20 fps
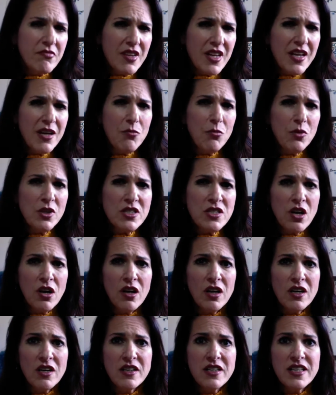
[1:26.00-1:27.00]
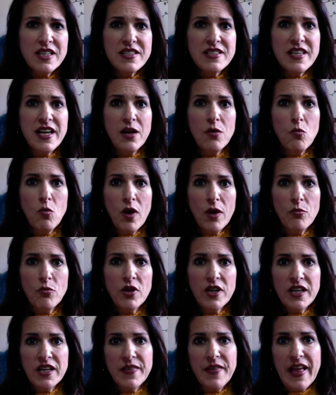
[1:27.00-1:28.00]
And what's hard is that when we're
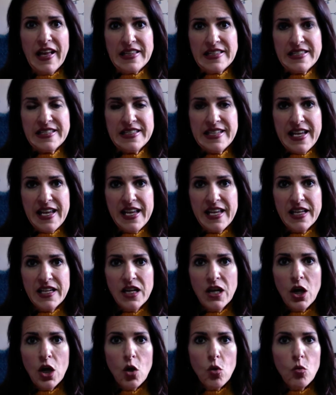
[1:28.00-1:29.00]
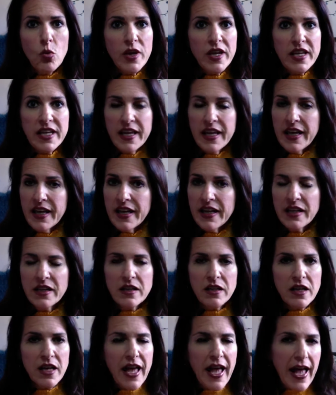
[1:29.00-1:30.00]
in that state, we can't
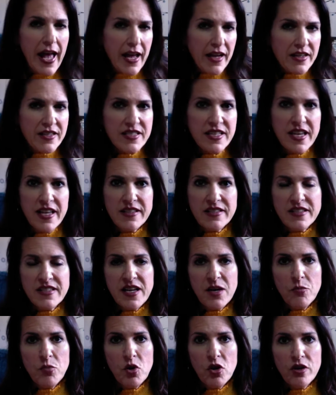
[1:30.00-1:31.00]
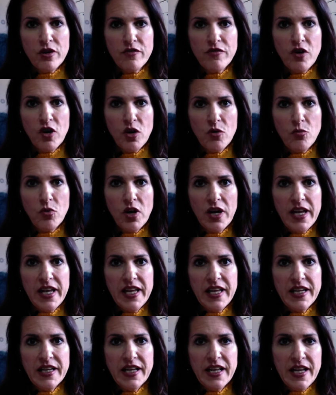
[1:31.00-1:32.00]
access that part of our
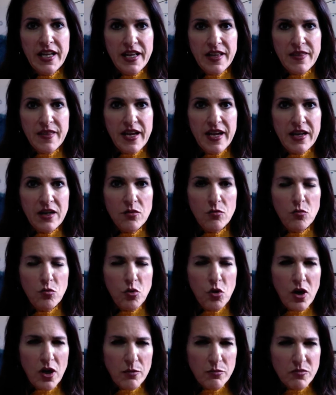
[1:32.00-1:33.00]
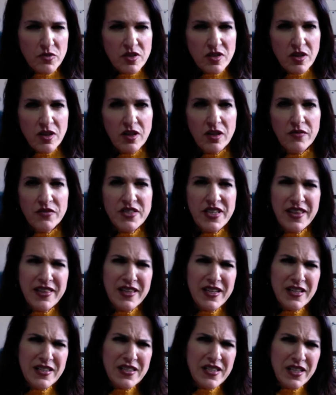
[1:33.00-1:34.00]
brain that problem solves, that
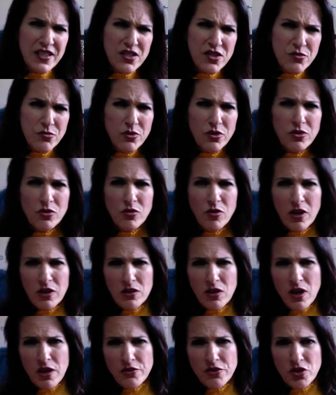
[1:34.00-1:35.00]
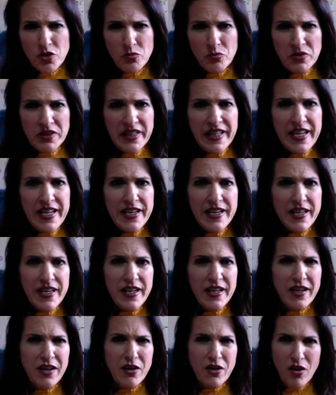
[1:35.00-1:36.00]
thinks things through, our long term
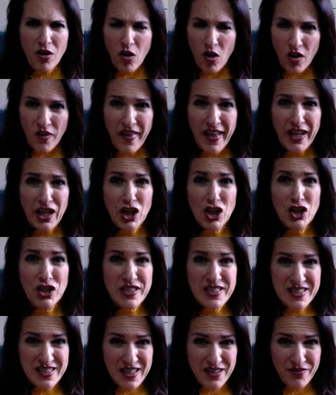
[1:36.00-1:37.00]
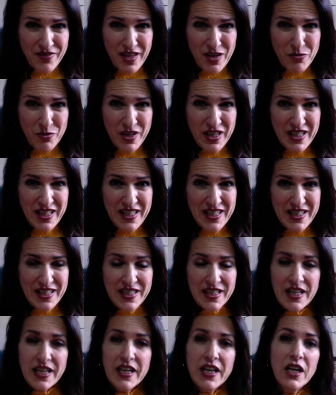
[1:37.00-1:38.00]
planning, our all that good stuff that we
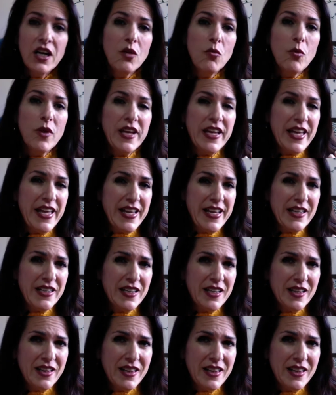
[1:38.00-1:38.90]
need. We can't